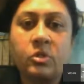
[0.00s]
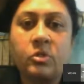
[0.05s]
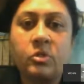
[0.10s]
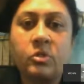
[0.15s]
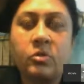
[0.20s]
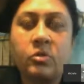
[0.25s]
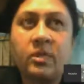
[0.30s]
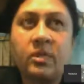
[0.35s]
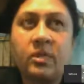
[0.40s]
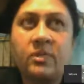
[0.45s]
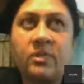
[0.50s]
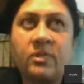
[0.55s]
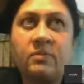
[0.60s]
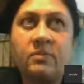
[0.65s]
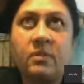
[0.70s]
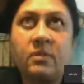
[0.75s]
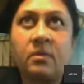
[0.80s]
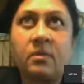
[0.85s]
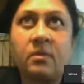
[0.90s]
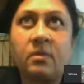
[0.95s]
So it is,
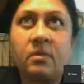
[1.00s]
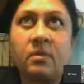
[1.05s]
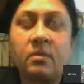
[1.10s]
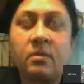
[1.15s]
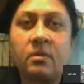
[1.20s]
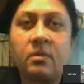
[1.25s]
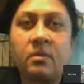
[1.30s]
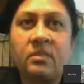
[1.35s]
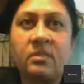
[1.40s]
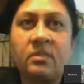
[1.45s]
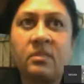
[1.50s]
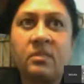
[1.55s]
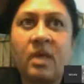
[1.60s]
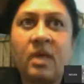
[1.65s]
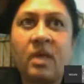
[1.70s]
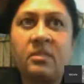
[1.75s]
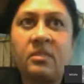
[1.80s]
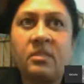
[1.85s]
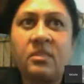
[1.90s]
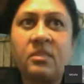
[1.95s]
the
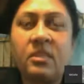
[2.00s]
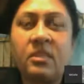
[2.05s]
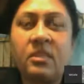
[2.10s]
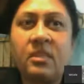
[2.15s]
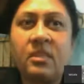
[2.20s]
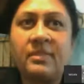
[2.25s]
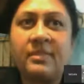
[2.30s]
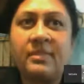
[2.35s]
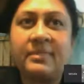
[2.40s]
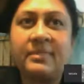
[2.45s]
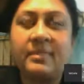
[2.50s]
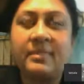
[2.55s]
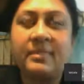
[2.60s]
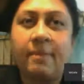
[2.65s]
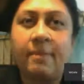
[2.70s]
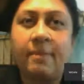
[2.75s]
other thing is,